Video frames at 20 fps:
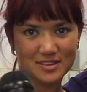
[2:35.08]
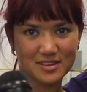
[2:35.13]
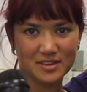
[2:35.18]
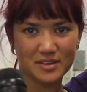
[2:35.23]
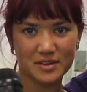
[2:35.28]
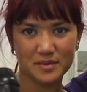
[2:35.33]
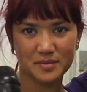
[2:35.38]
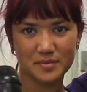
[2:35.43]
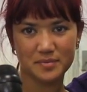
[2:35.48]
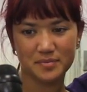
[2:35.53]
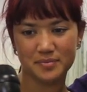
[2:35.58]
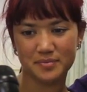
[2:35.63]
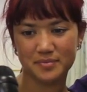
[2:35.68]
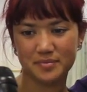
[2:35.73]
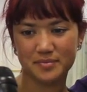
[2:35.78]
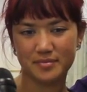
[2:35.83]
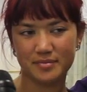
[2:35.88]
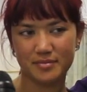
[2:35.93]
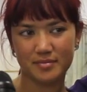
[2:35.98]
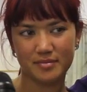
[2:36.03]

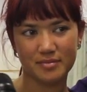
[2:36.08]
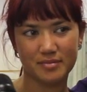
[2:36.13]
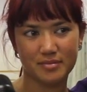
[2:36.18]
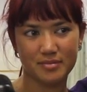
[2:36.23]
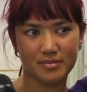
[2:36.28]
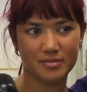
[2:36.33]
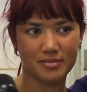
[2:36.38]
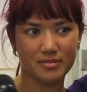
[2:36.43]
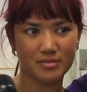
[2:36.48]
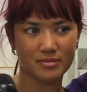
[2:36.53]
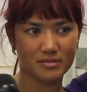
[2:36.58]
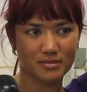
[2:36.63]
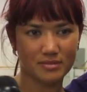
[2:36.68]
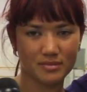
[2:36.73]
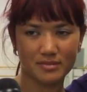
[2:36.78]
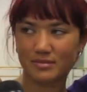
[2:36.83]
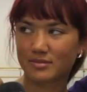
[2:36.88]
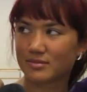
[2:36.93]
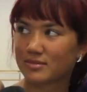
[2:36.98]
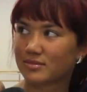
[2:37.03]

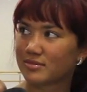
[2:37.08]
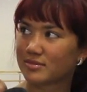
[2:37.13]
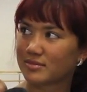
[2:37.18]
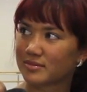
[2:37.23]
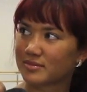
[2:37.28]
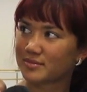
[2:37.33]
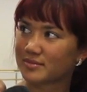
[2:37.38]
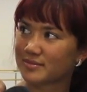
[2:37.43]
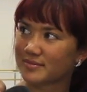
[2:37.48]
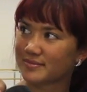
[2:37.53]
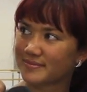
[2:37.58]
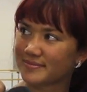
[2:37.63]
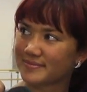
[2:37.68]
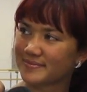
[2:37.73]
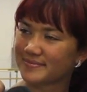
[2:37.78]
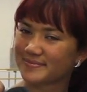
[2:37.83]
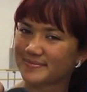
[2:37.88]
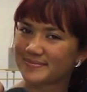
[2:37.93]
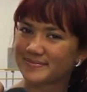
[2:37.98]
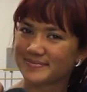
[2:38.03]

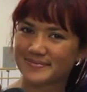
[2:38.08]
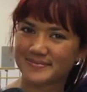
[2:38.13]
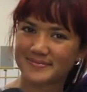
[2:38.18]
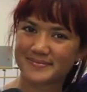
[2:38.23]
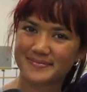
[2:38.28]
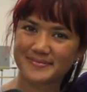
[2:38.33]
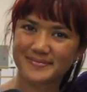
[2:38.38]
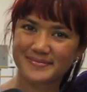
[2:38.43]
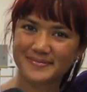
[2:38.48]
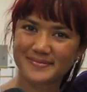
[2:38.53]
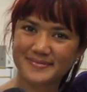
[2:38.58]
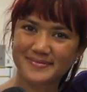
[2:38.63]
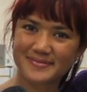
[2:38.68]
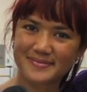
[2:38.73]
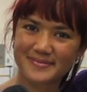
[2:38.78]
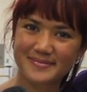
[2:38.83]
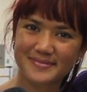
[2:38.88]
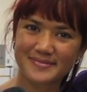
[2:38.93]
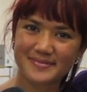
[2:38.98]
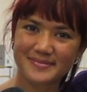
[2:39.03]

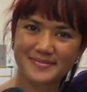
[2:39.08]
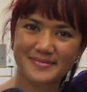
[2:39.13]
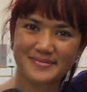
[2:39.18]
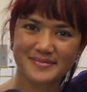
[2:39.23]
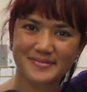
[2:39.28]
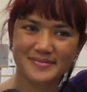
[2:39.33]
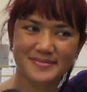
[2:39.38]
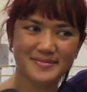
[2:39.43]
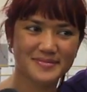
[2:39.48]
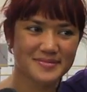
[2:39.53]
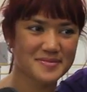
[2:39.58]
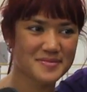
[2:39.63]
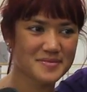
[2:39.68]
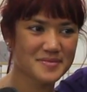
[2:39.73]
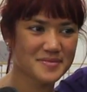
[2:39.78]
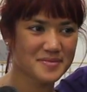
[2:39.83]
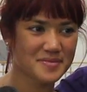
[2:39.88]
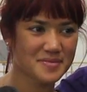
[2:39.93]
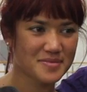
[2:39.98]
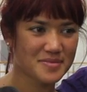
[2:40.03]

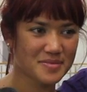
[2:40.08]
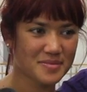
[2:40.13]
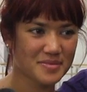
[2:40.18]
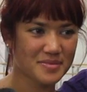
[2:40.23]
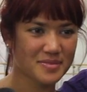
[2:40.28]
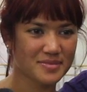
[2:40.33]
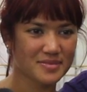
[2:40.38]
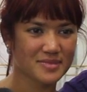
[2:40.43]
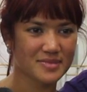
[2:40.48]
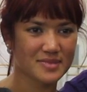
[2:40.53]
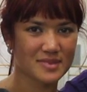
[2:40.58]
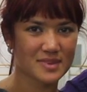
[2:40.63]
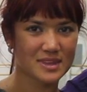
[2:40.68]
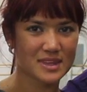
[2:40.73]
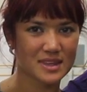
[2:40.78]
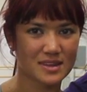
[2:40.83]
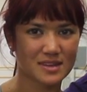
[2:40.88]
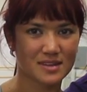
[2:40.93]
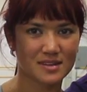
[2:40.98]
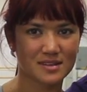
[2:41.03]

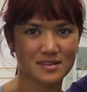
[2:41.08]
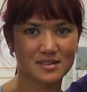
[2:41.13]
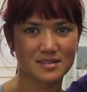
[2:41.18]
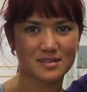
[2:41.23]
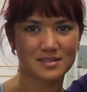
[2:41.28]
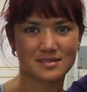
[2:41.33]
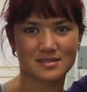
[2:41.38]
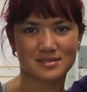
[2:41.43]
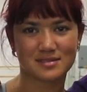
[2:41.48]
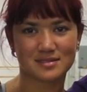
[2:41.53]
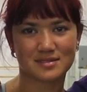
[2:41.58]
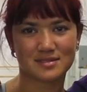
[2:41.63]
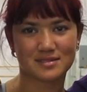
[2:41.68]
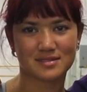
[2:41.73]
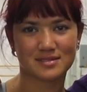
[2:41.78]
[no speech]